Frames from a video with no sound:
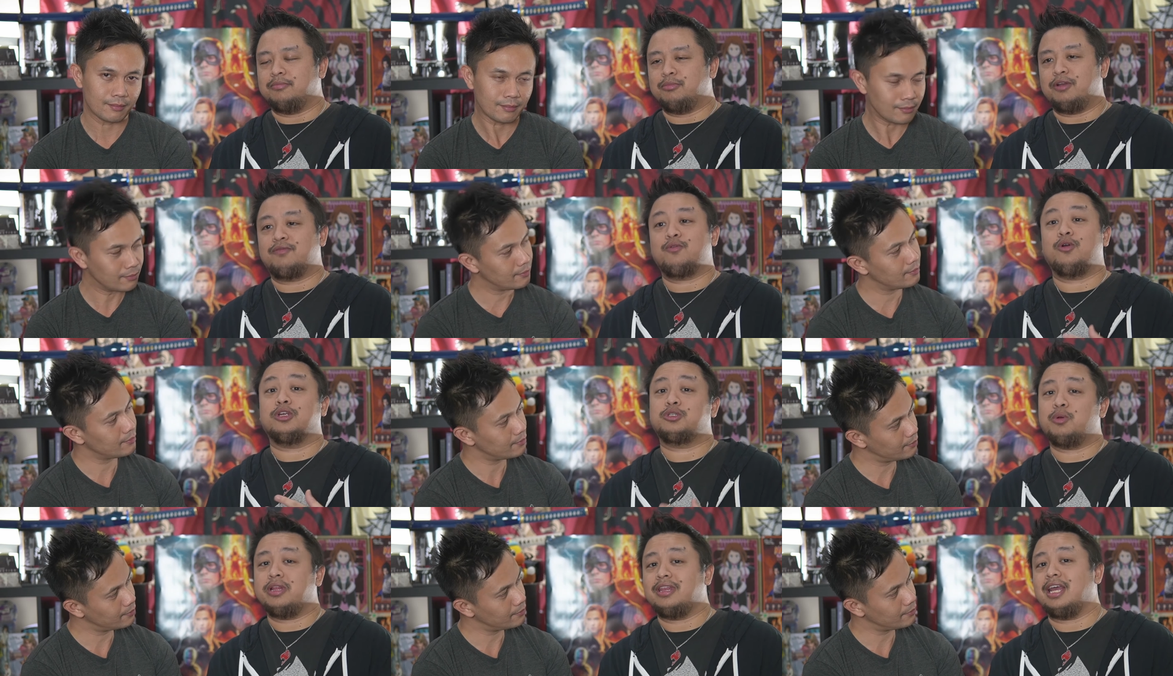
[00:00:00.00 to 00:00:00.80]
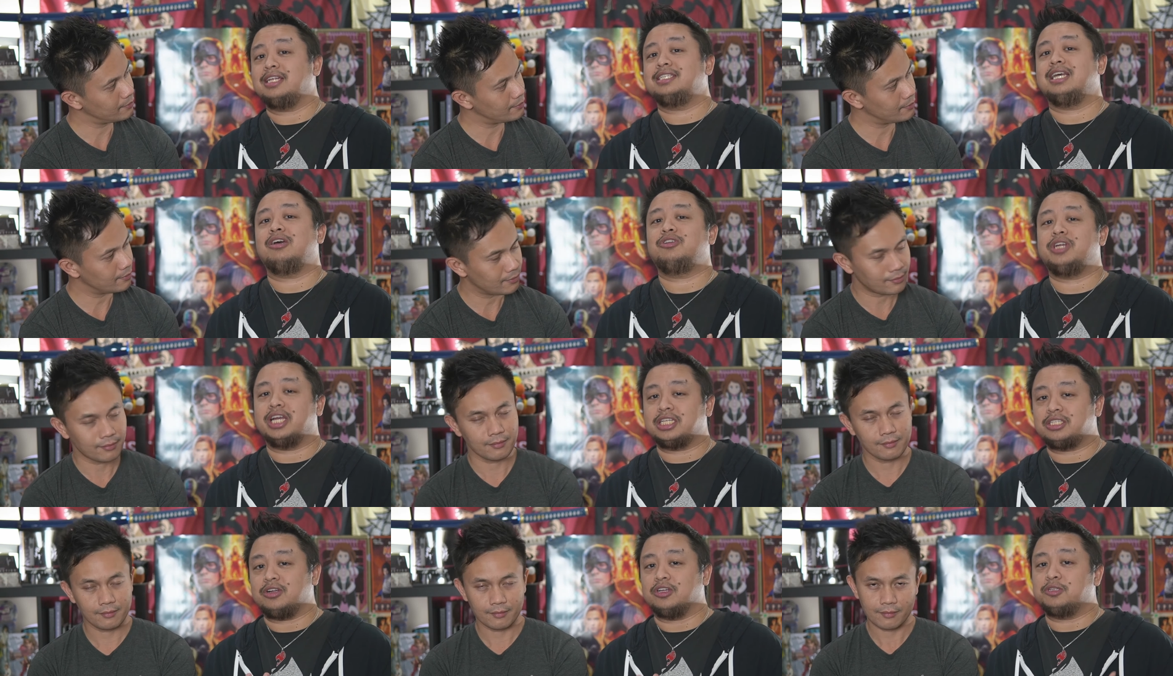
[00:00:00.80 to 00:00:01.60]
Speaker 1: But of course, when that soundtrack
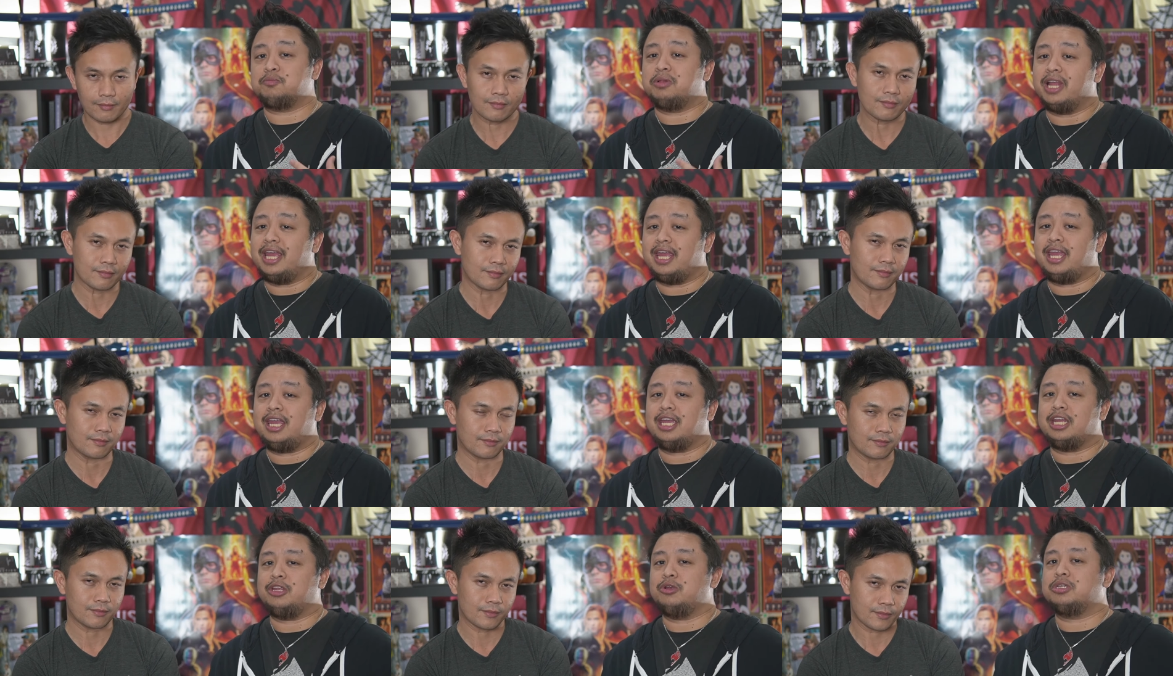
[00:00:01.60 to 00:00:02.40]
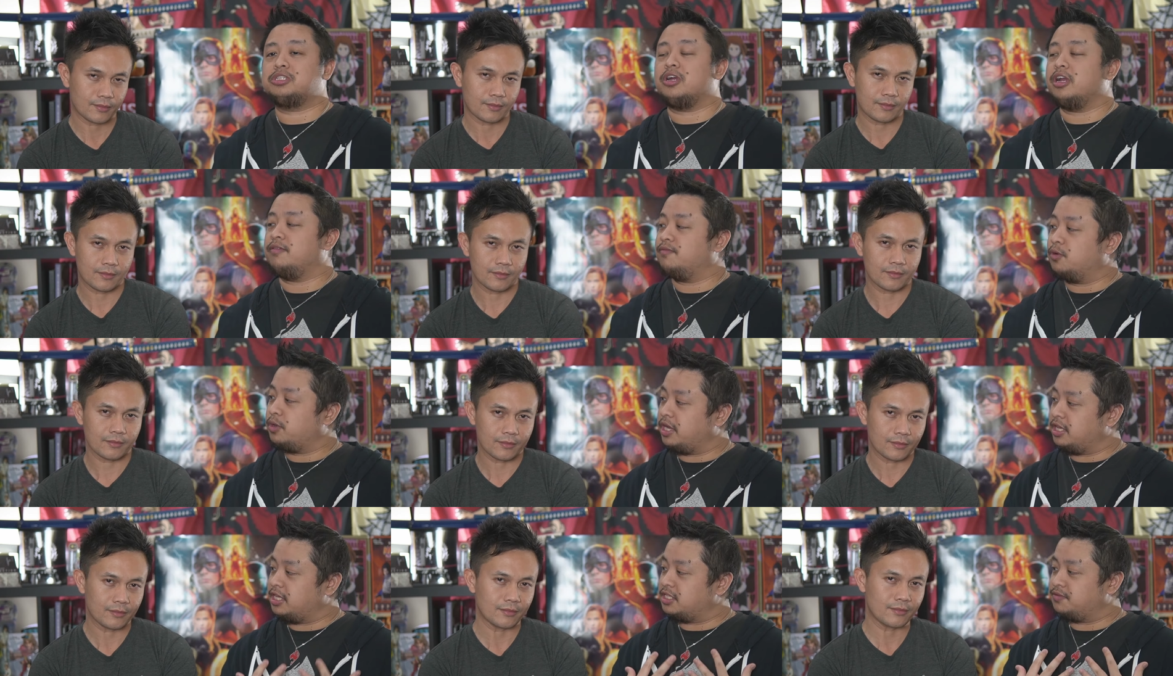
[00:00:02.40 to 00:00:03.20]
starts playing and you start
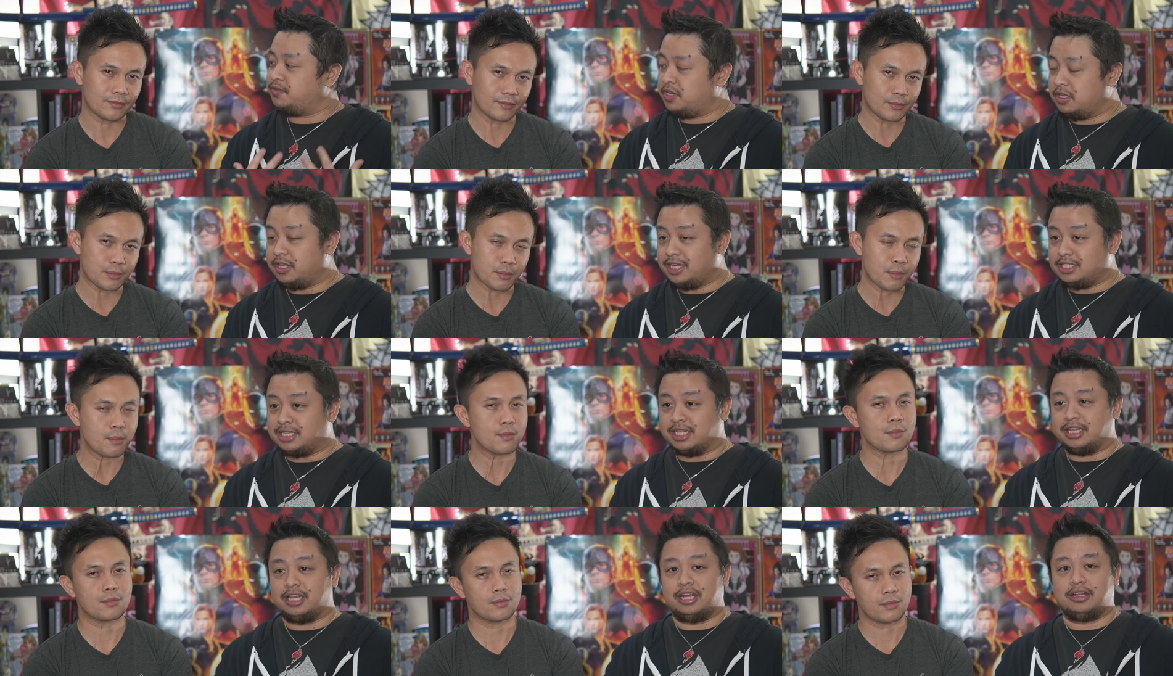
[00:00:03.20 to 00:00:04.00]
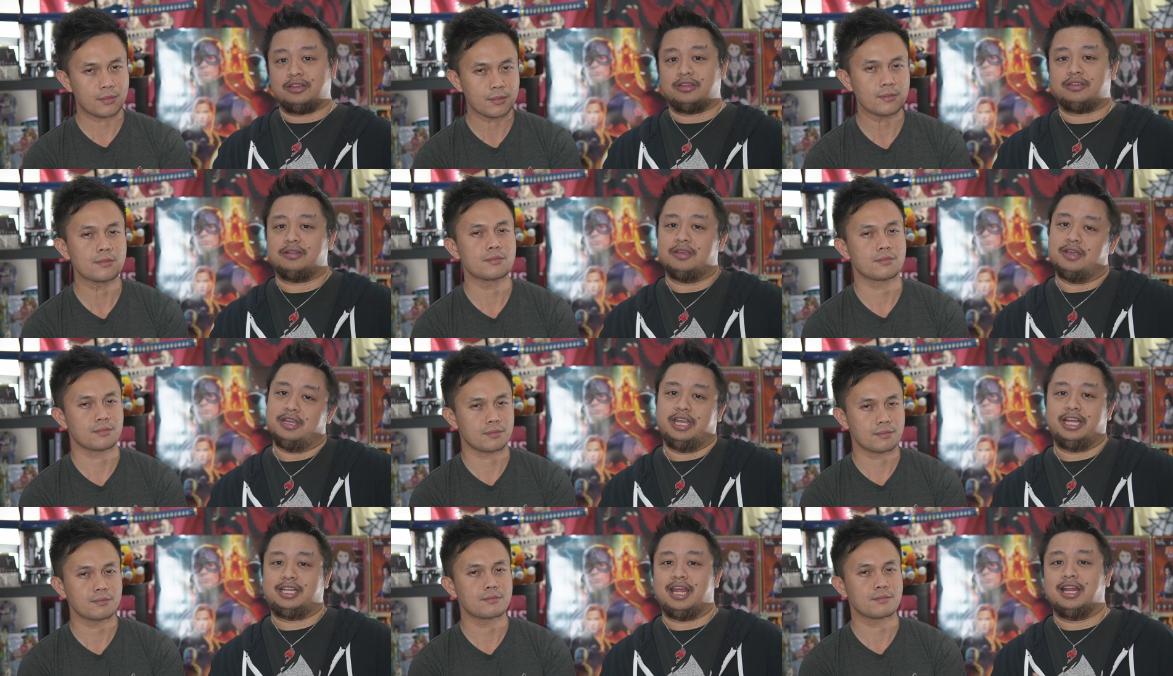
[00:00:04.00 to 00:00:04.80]
invoking these feelings, and then
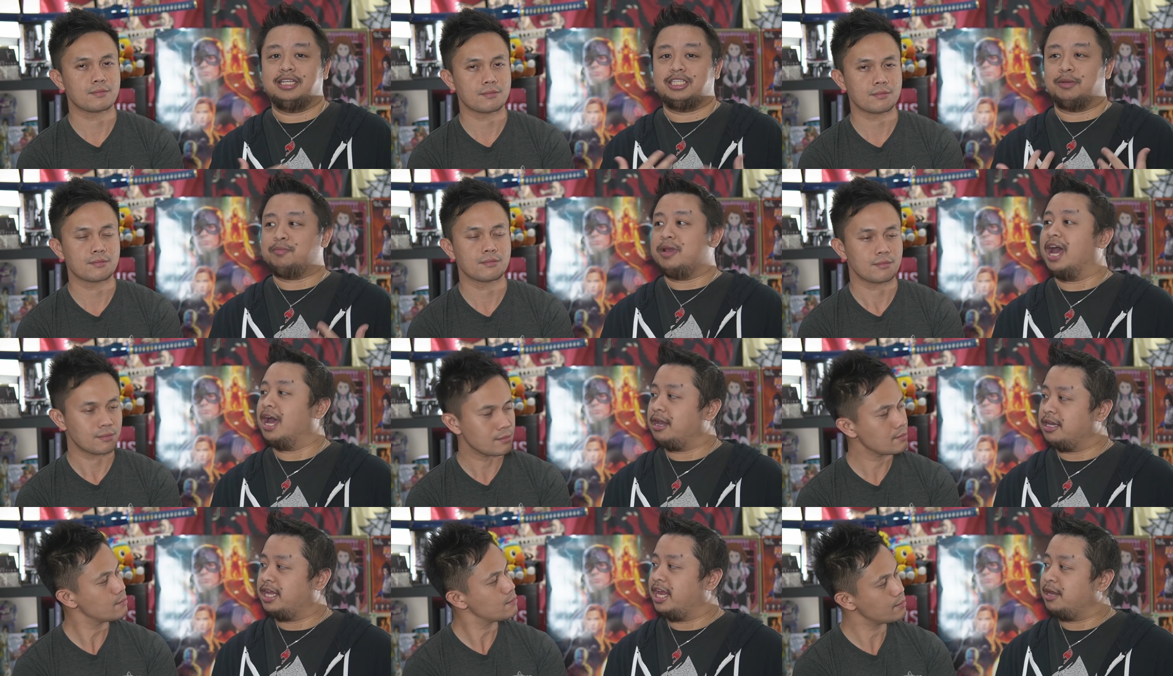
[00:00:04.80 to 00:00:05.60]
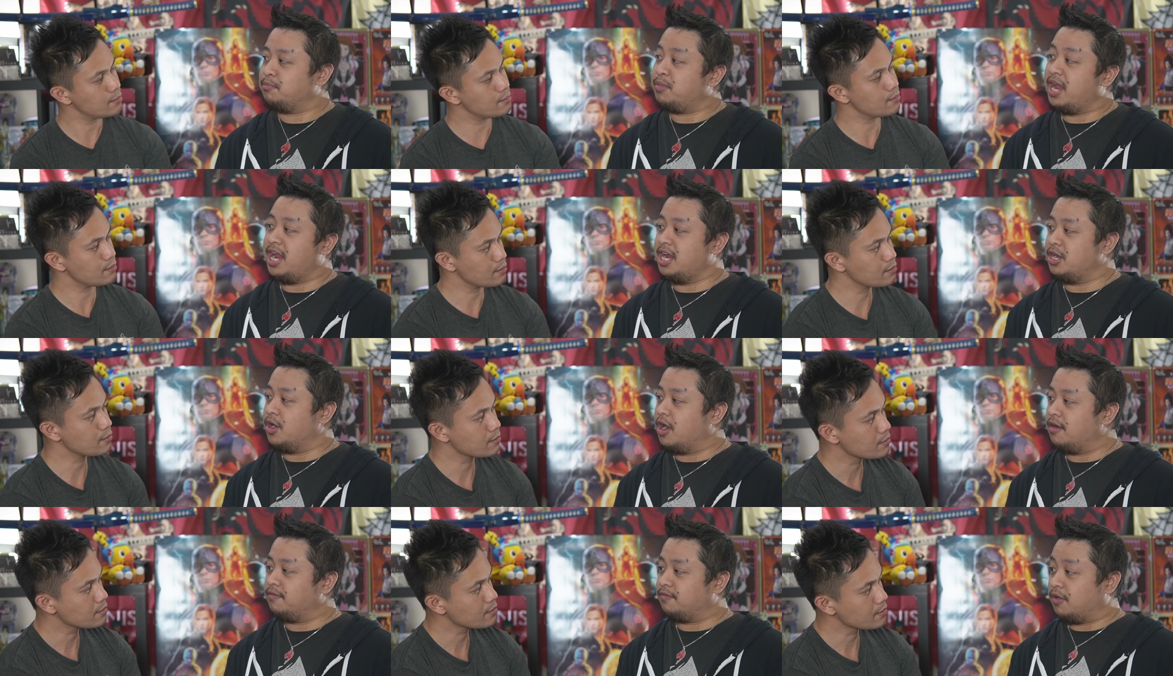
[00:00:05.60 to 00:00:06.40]
it ends up not getting paid
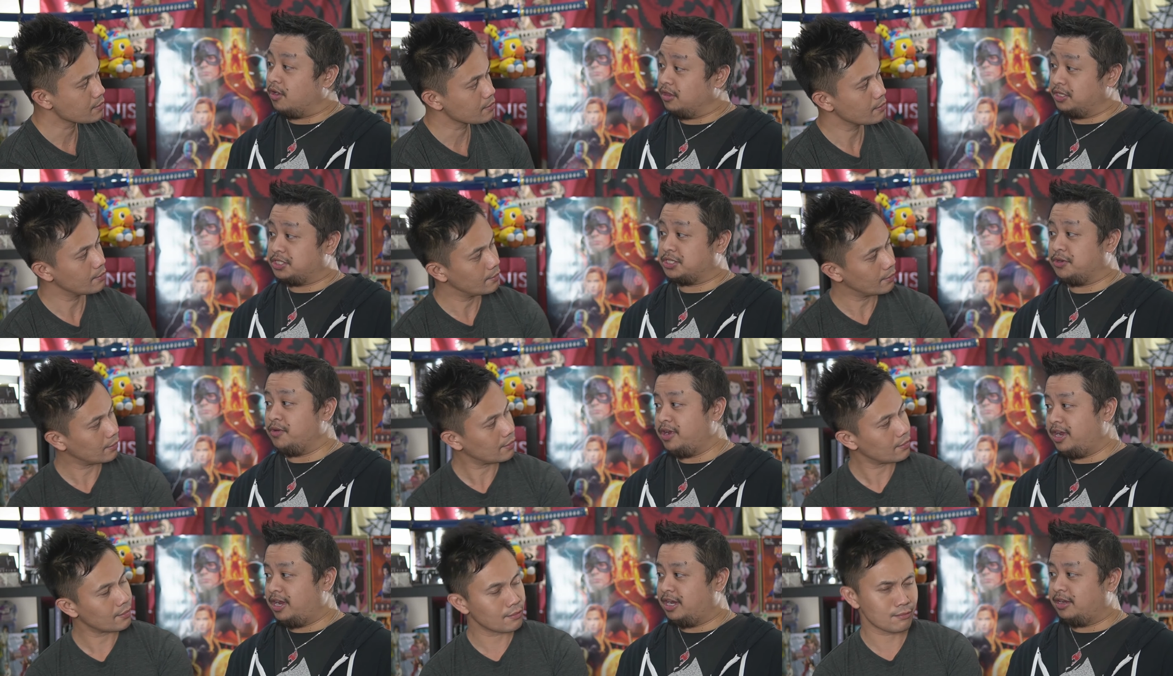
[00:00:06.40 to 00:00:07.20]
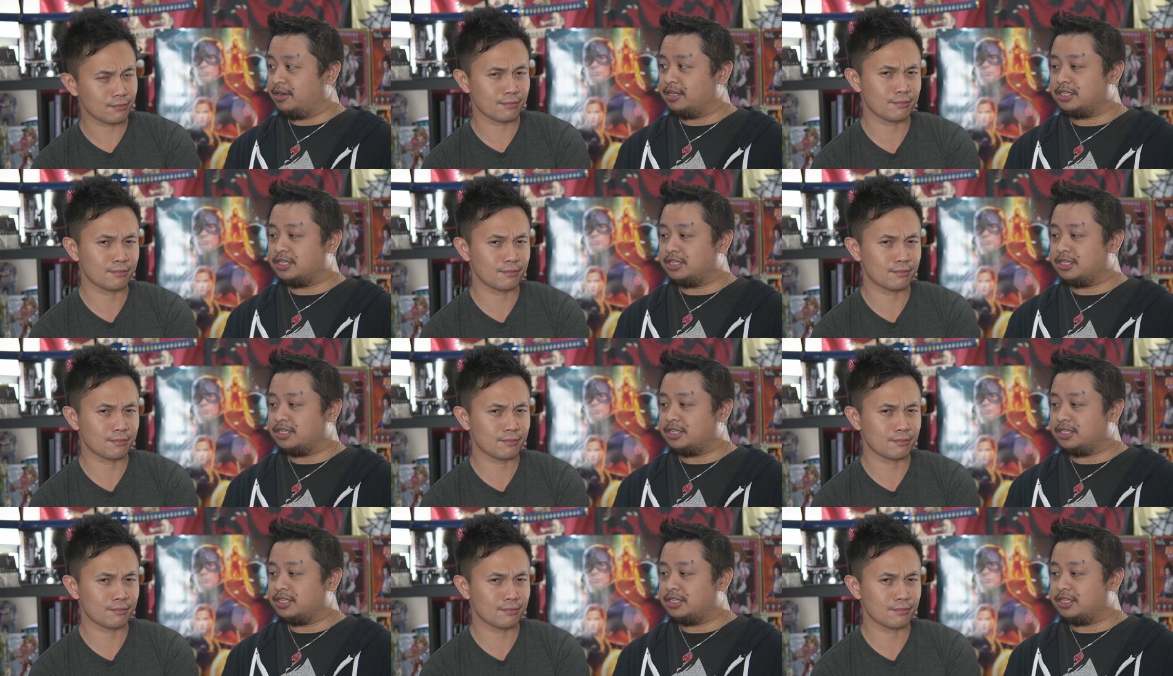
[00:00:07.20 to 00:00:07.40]
off on the screen mm. in hmm.